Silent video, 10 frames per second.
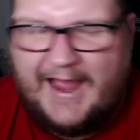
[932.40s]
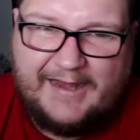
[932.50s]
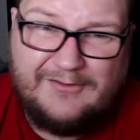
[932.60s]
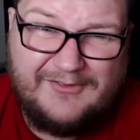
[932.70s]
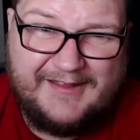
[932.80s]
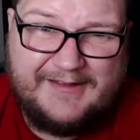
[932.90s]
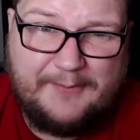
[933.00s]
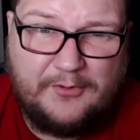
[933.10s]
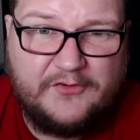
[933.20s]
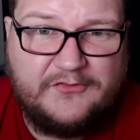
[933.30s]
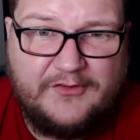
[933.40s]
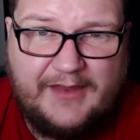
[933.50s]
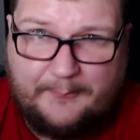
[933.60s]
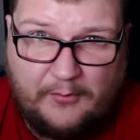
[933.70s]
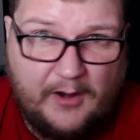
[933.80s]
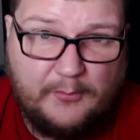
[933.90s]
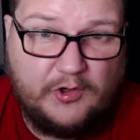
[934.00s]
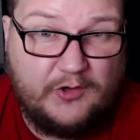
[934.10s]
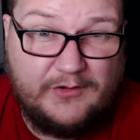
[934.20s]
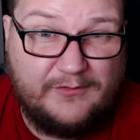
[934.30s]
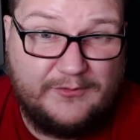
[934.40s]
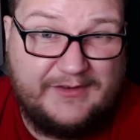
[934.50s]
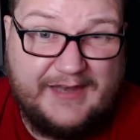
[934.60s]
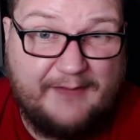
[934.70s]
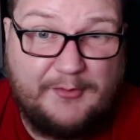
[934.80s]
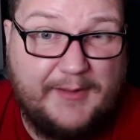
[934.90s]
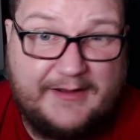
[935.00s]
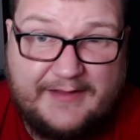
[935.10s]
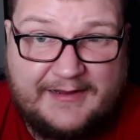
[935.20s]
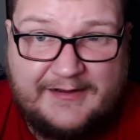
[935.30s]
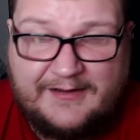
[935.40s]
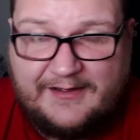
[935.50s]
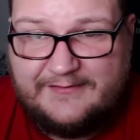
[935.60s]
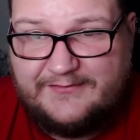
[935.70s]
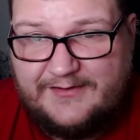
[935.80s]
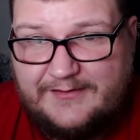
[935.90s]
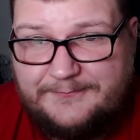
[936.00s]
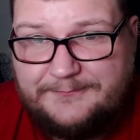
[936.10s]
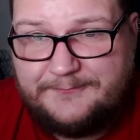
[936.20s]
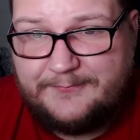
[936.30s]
I don't like that personally. I probably would never make that kind of content.